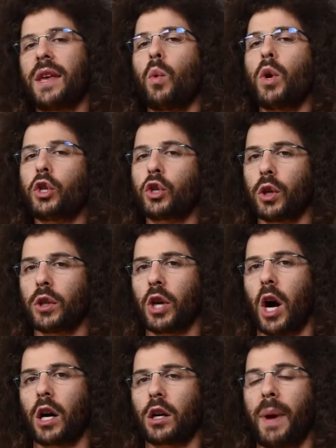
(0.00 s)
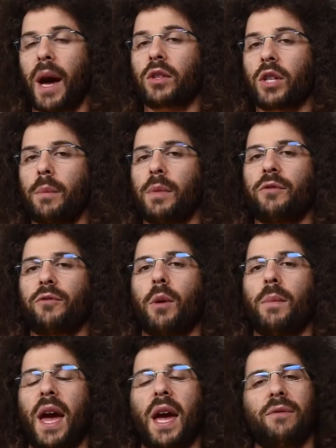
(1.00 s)
that we should talk about coming
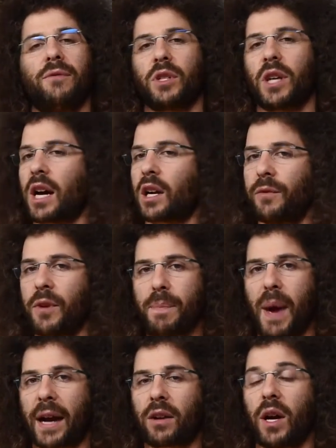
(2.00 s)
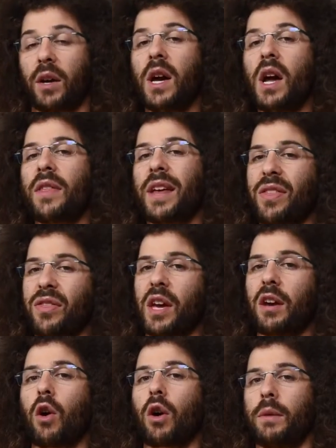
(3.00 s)
from a photography background that I
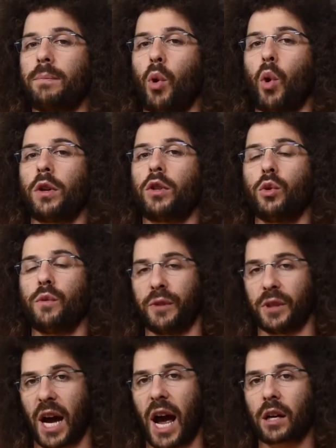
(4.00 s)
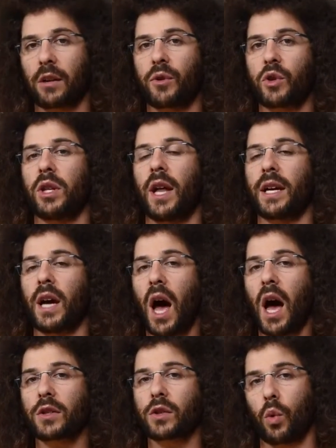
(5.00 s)
think are important to photographers like
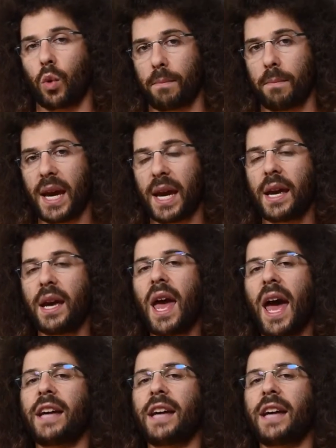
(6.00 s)
us or me,